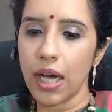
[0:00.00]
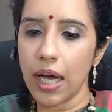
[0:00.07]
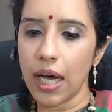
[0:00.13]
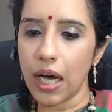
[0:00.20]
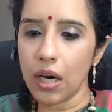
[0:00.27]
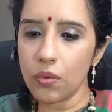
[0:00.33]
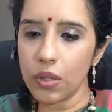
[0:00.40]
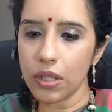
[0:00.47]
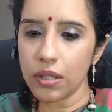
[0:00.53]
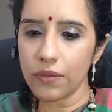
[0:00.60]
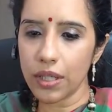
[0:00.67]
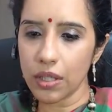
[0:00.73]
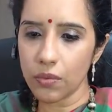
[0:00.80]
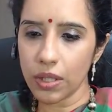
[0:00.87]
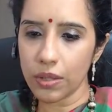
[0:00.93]
How will the
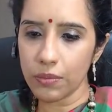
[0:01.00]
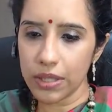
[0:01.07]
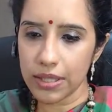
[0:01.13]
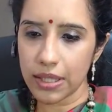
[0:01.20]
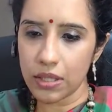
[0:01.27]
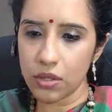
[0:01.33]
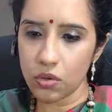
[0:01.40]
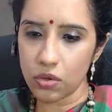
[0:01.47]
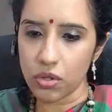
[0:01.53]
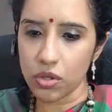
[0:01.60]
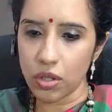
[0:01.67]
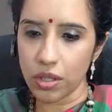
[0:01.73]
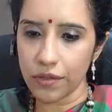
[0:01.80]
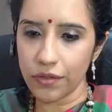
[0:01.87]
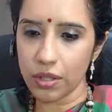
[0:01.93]
one-on-one be scheduled?
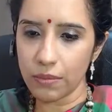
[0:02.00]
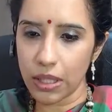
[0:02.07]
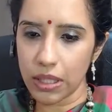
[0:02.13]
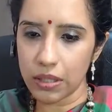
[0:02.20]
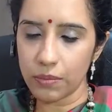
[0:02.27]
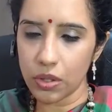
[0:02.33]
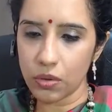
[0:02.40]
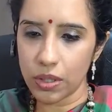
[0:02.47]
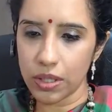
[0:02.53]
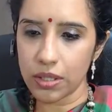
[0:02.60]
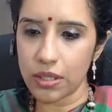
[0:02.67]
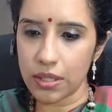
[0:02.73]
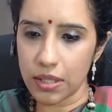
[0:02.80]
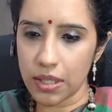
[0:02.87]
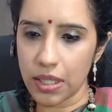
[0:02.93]
Sorry for the multiple
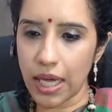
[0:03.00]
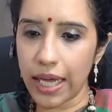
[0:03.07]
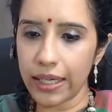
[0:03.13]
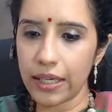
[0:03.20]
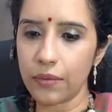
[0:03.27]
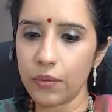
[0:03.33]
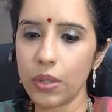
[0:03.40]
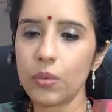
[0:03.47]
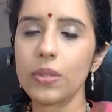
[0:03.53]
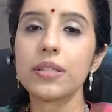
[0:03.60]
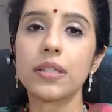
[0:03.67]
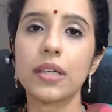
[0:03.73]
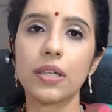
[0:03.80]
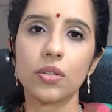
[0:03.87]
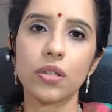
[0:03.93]
questions. We will
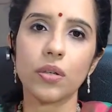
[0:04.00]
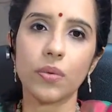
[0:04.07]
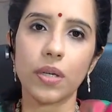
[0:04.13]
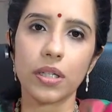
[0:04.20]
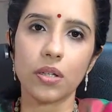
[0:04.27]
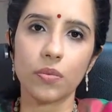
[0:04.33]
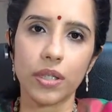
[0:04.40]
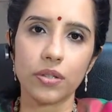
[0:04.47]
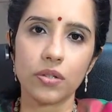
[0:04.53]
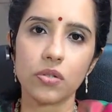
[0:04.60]
schedule the one-on-one.